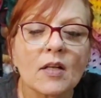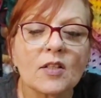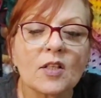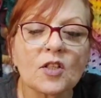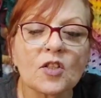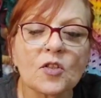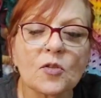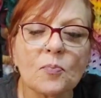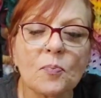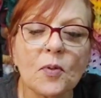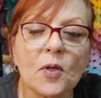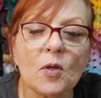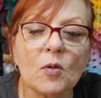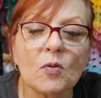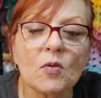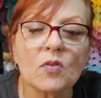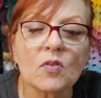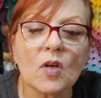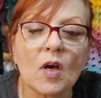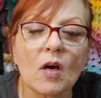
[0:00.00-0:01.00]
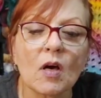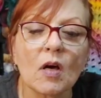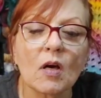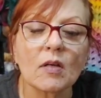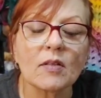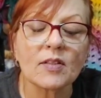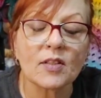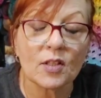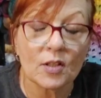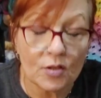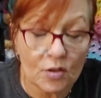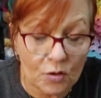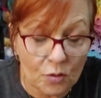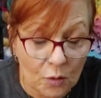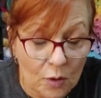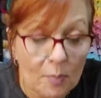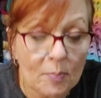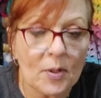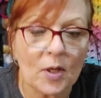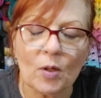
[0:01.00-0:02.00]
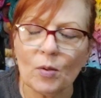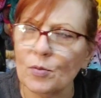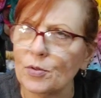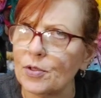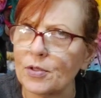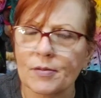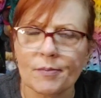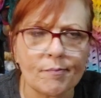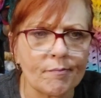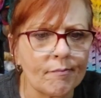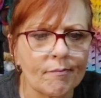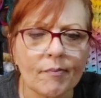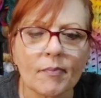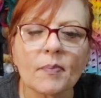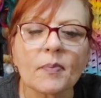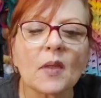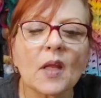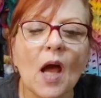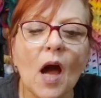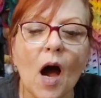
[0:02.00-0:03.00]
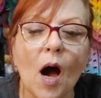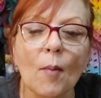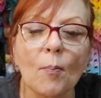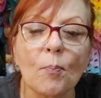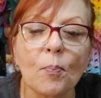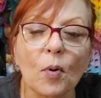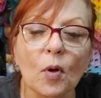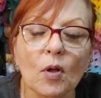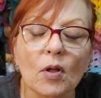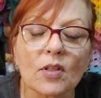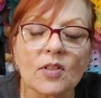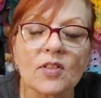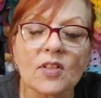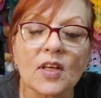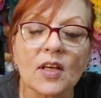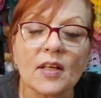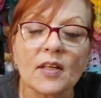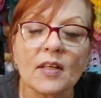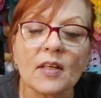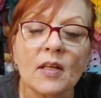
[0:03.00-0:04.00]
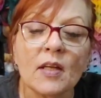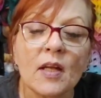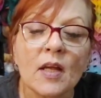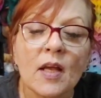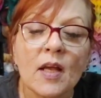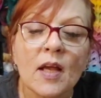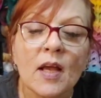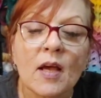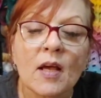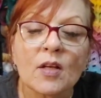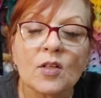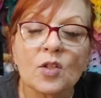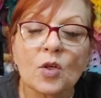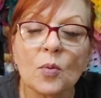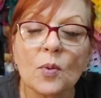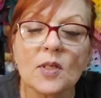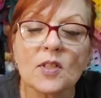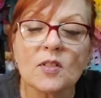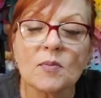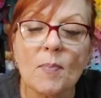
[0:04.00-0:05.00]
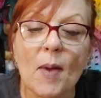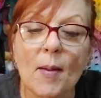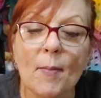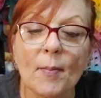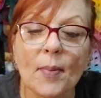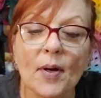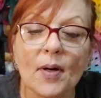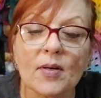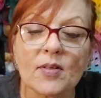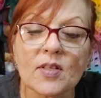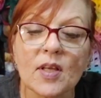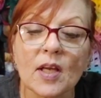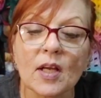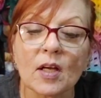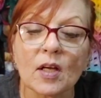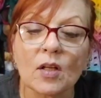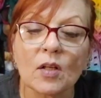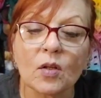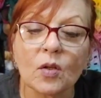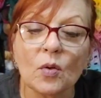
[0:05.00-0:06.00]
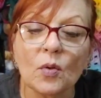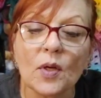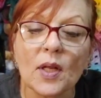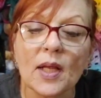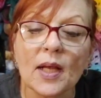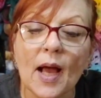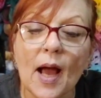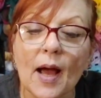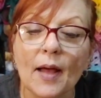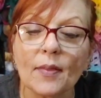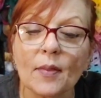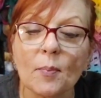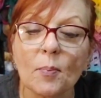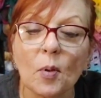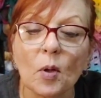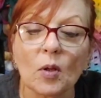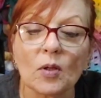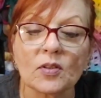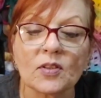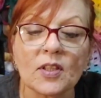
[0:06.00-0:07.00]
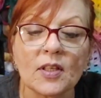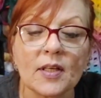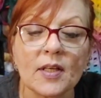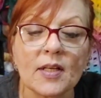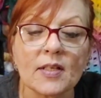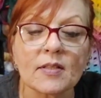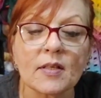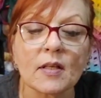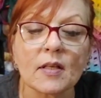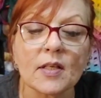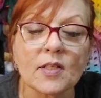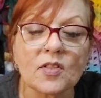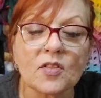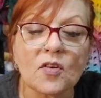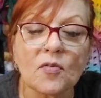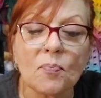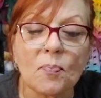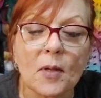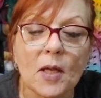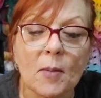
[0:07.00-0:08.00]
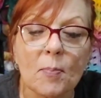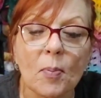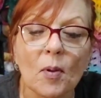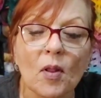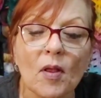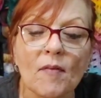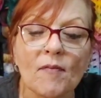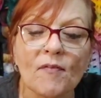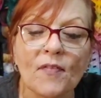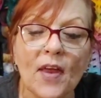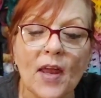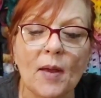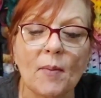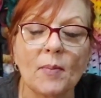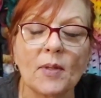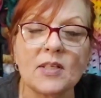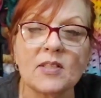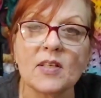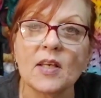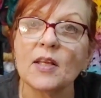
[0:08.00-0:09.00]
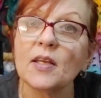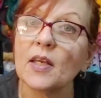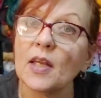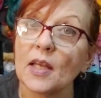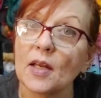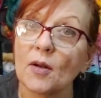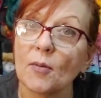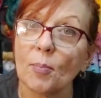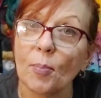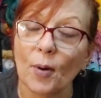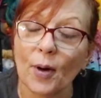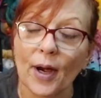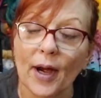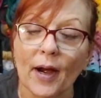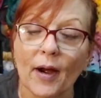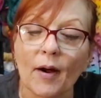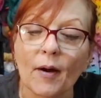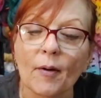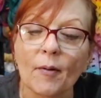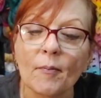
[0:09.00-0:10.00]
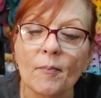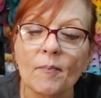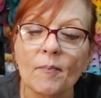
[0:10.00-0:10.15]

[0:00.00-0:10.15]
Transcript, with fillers: disputes, distributes a bulletin to its members, including on the bulletin, is a list of people and families in need of prayer.